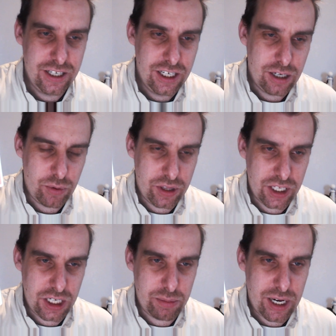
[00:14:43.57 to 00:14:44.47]
we think
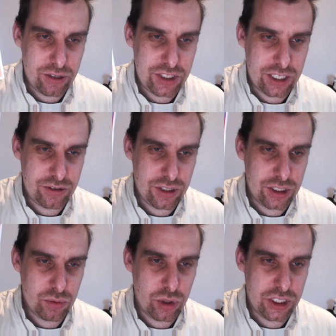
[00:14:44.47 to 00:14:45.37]
about gentleness.
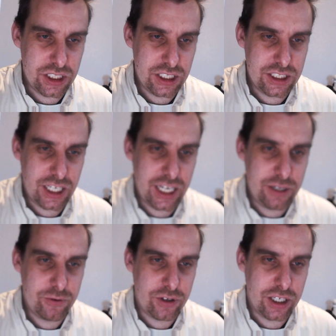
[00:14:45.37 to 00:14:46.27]
What is it saying
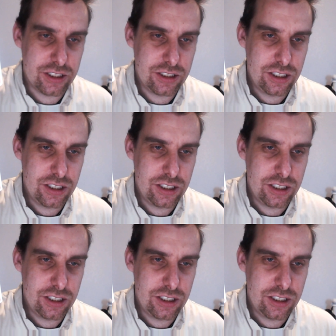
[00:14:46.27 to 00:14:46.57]
for us?